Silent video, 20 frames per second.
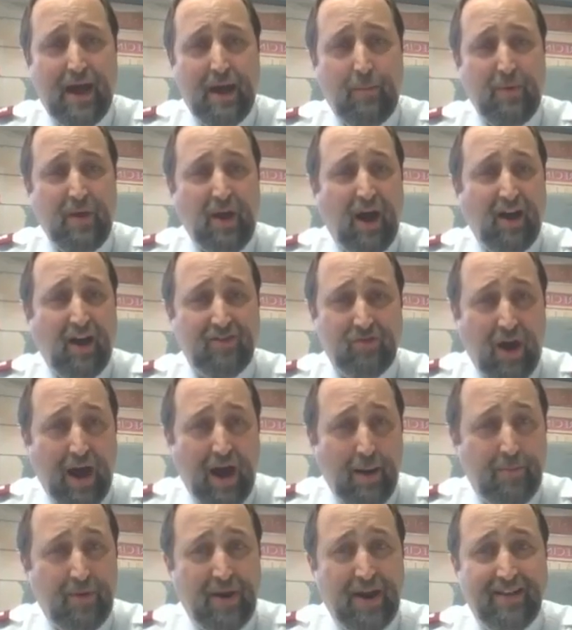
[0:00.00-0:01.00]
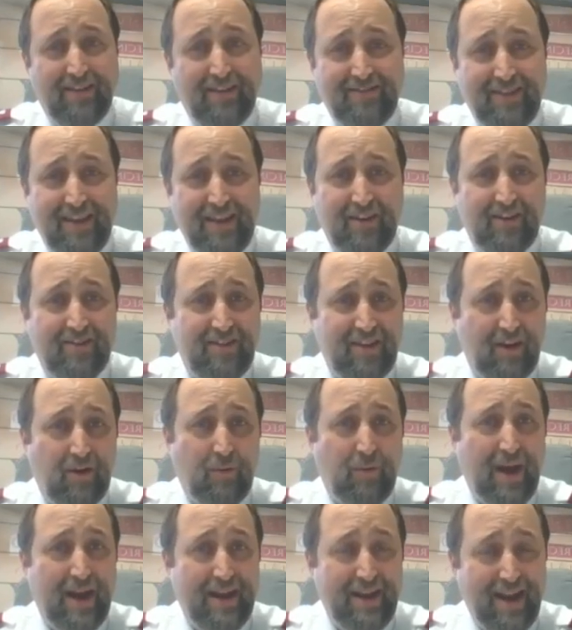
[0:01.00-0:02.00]
We also operate a senior
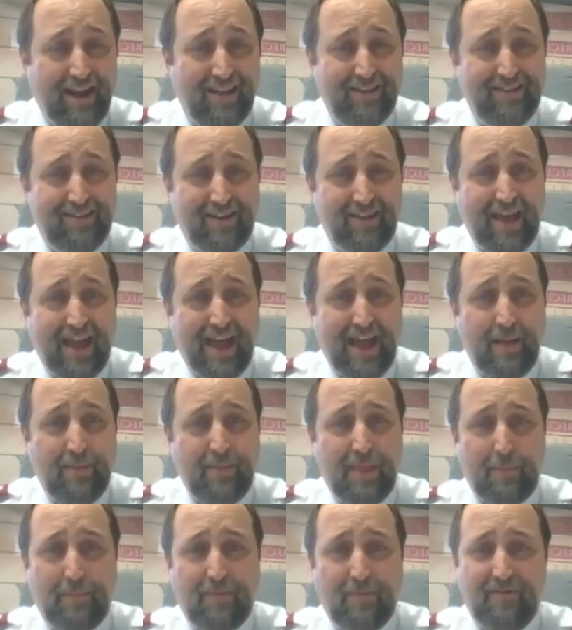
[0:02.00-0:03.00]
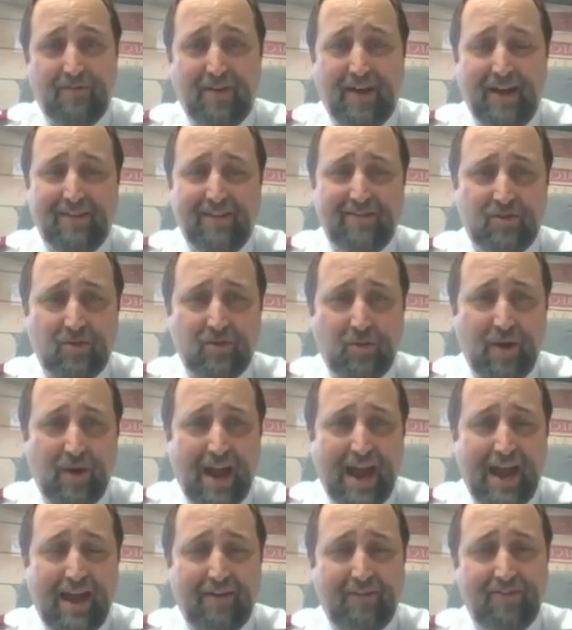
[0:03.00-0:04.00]
center right next to that provides
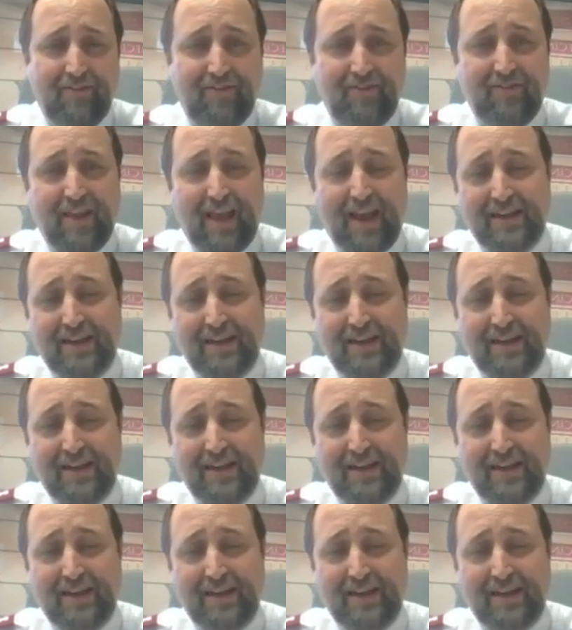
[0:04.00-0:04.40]
crafts,